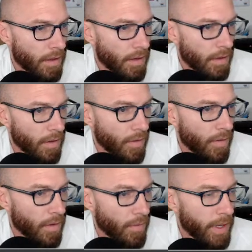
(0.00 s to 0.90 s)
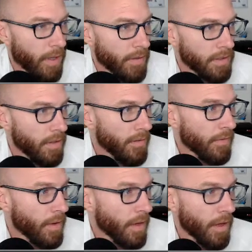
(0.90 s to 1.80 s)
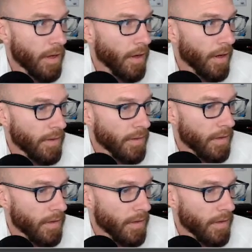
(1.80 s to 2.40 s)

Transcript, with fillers: Going the wrong way on this stuff. All right.